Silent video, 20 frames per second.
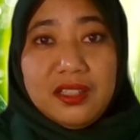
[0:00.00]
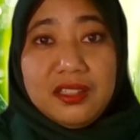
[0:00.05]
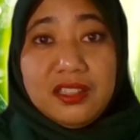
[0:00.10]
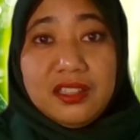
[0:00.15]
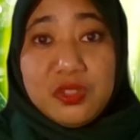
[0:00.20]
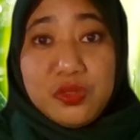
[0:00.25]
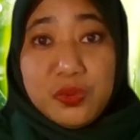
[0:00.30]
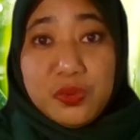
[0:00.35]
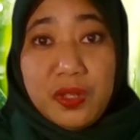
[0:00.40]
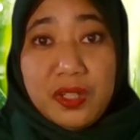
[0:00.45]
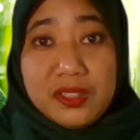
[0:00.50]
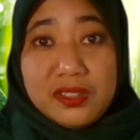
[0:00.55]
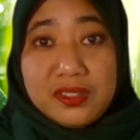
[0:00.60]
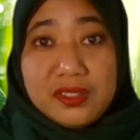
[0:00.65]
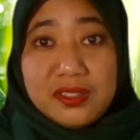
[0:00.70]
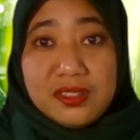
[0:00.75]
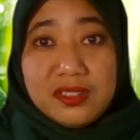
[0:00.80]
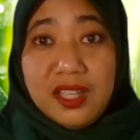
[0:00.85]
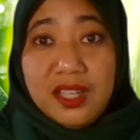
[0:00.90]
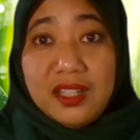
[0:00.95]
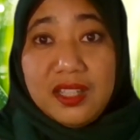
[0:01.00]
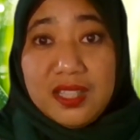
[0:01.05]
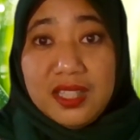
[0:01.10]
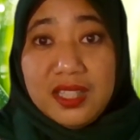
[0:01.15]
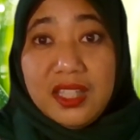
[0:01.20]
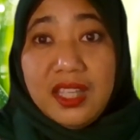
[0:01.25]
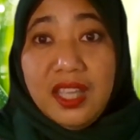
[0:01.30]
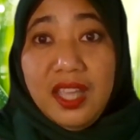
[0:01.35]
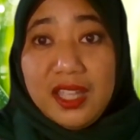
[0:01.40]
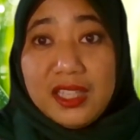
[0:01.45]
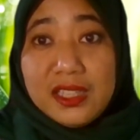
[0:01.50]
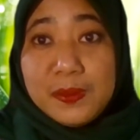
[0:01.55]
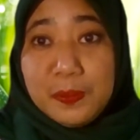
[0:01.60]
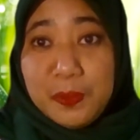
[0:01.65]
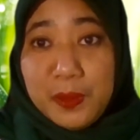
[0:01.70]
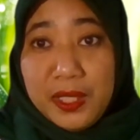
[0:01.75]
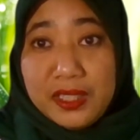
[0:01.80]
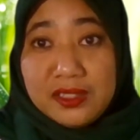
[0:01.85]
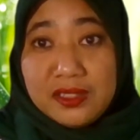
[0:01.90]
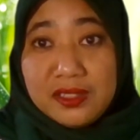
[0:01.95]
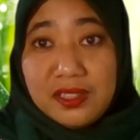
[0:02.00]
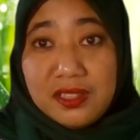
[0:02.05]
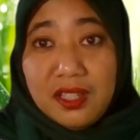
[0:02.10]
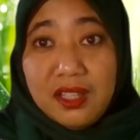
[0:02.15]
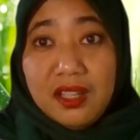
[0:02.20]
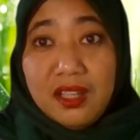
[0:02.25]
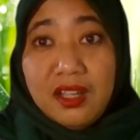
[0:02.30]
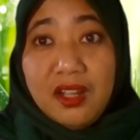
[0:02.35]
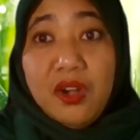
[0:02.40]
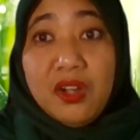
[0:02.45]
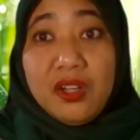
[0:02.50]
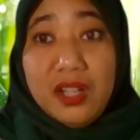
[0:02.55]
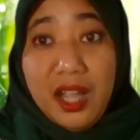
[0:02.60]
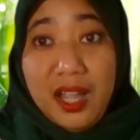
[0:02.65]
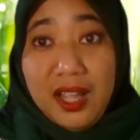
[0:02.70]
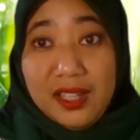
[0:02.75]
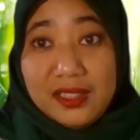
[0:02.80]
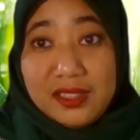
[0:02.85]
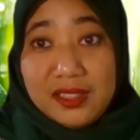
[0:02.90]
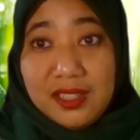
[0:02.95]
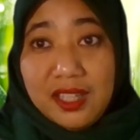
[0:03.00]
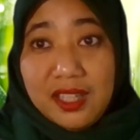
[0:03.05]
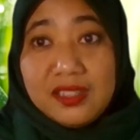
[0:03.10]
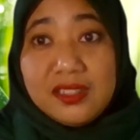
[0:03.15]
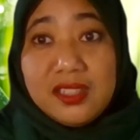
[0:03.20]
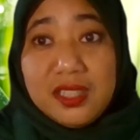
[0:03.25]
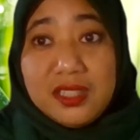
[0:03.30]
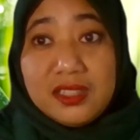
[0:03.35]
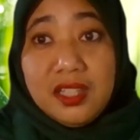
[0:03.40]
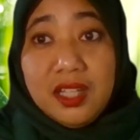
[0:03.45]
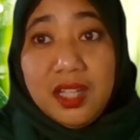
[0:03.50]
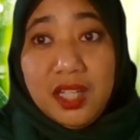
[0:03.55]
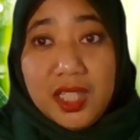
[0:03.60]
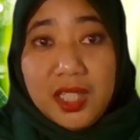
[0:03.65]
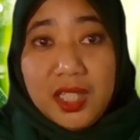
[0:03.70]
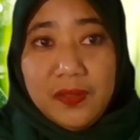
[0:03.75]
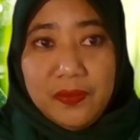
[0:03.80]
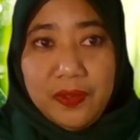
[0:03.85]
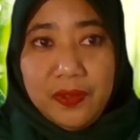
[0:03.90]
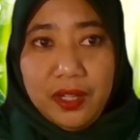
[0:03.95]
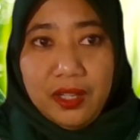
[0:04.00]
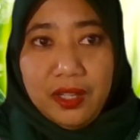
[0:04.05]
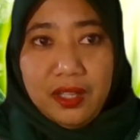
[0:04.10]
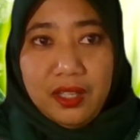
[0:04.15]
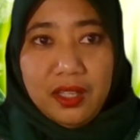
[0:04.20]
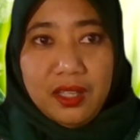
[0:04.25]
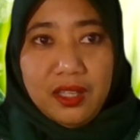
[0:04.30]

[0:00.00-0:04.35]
the trust that He has placed on us as His Khalifa,